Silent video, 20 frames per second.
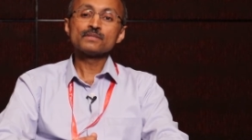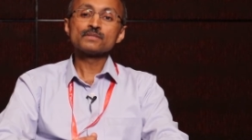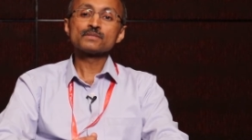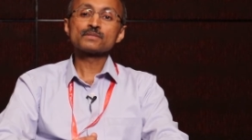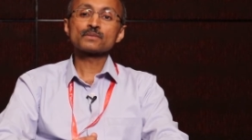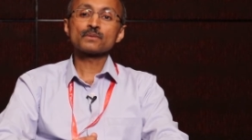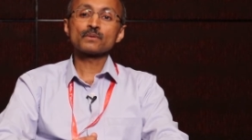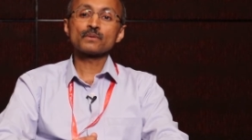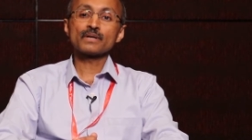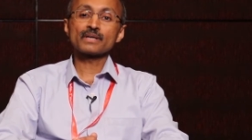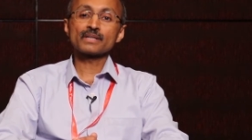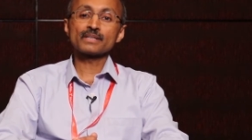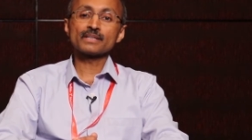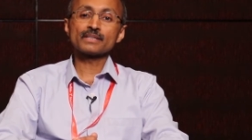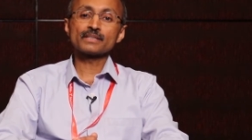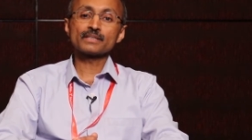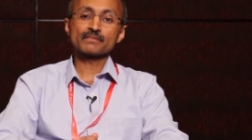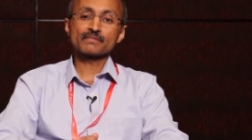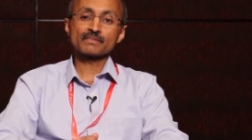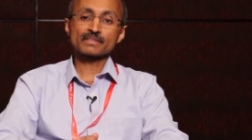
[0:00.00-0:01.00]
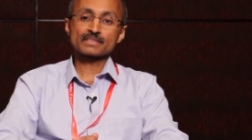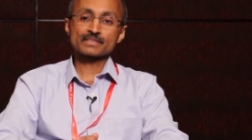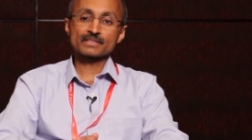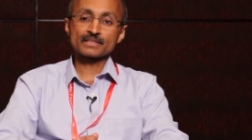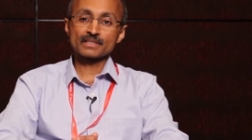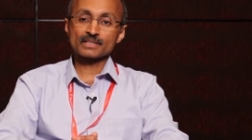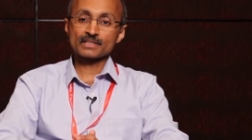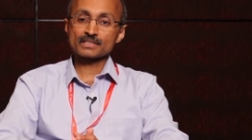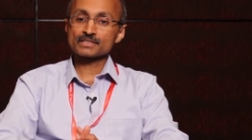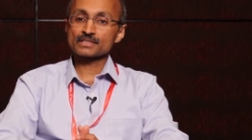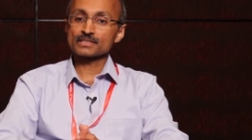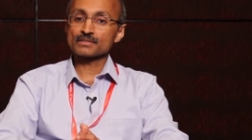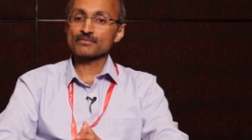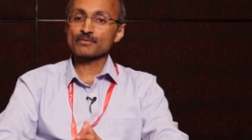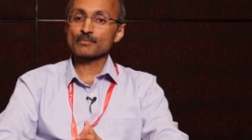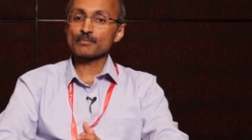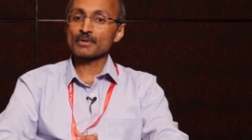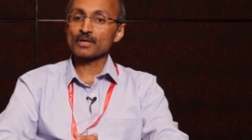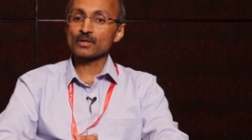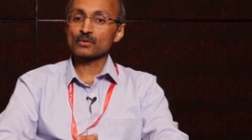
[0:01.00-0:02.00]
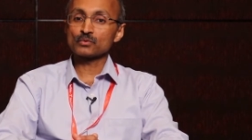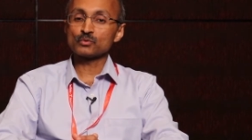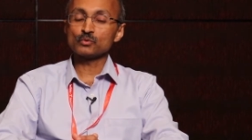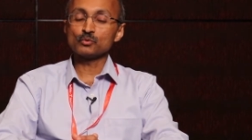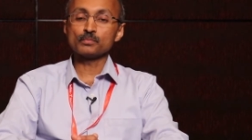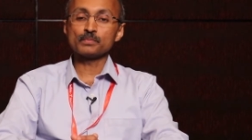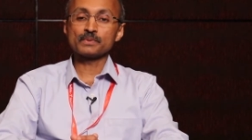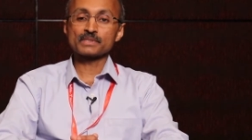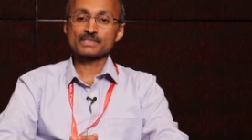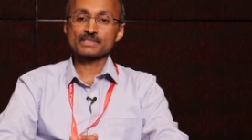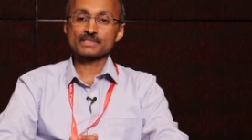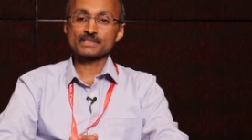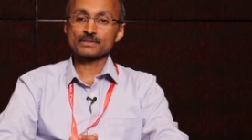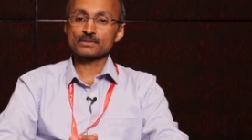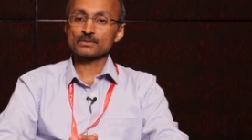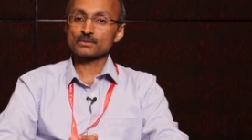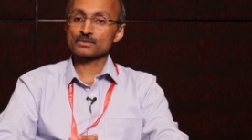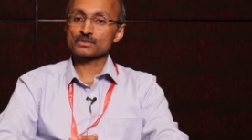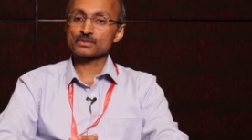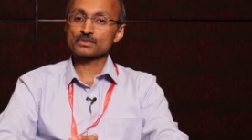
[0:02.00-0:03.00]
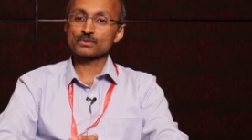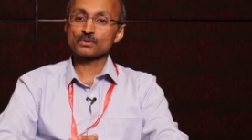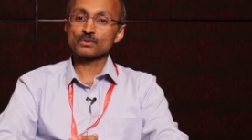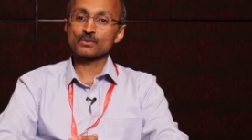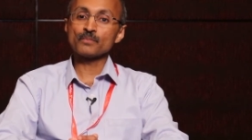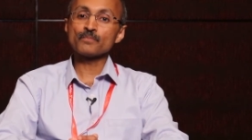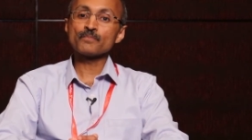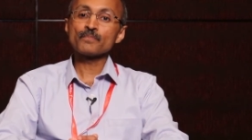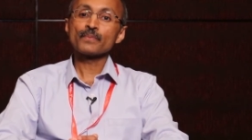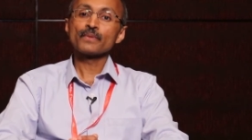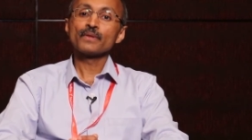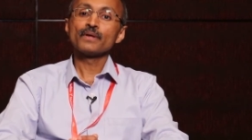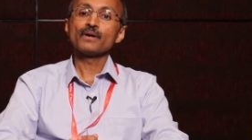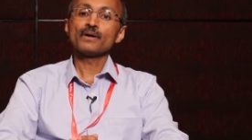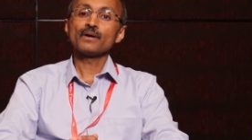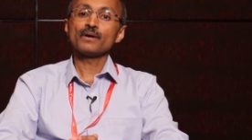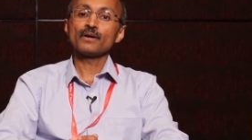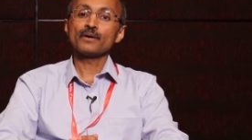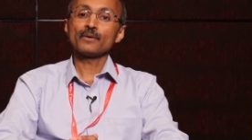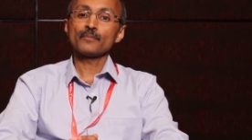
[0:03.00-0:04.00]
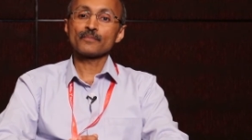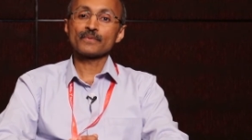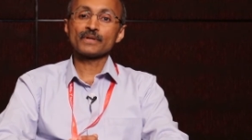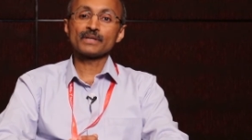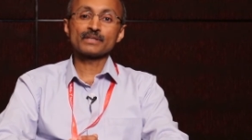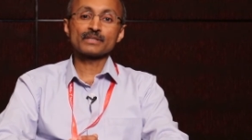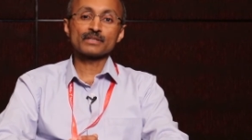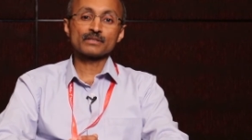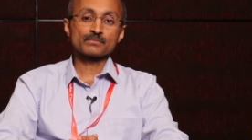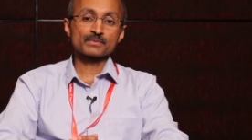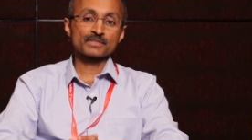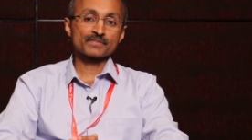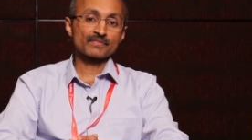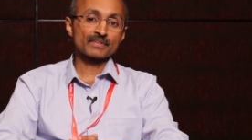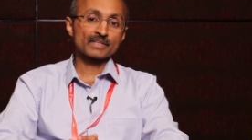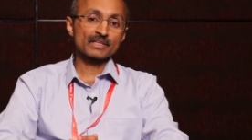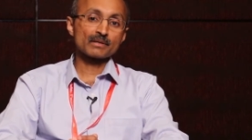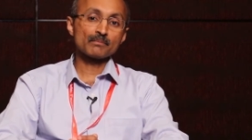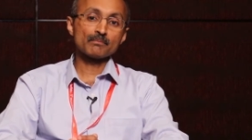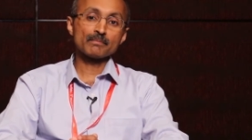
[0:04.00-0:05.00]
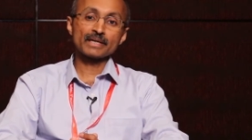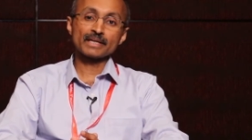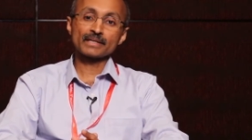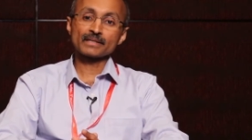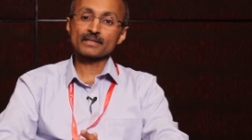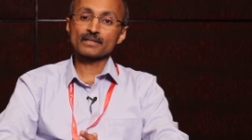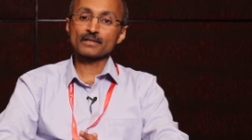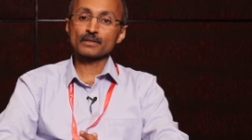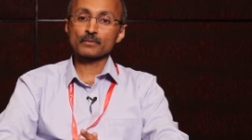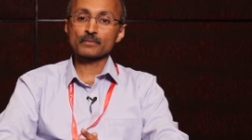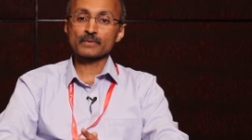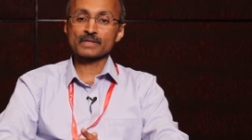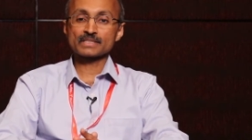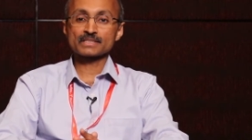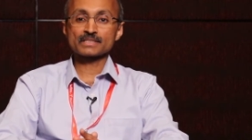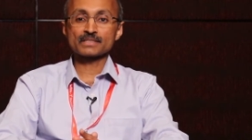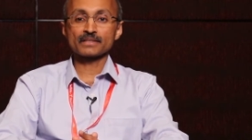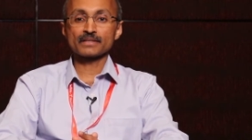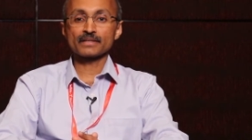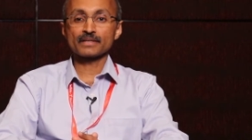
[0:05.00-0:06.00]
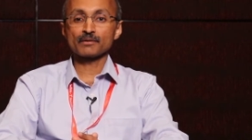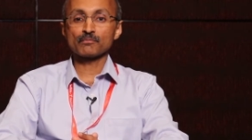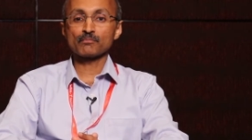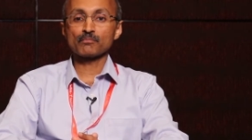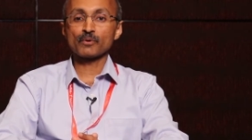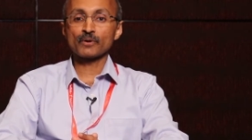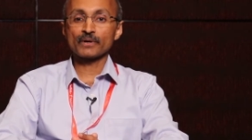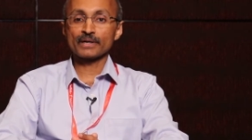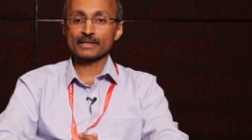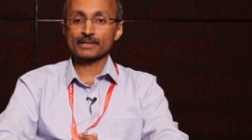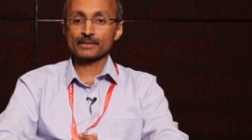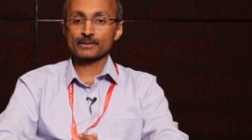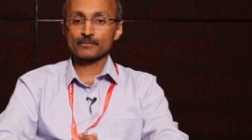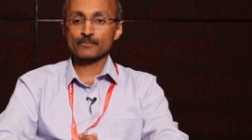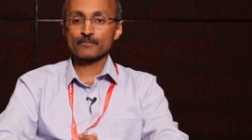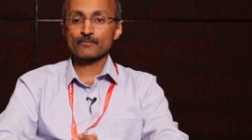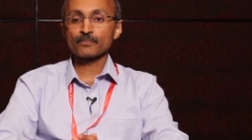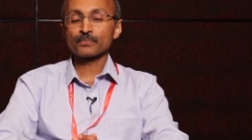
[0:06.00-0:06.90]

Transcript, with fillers: So a relative risk reduction of about 2% or so um, in terms of the combined cardiovascular endpoint.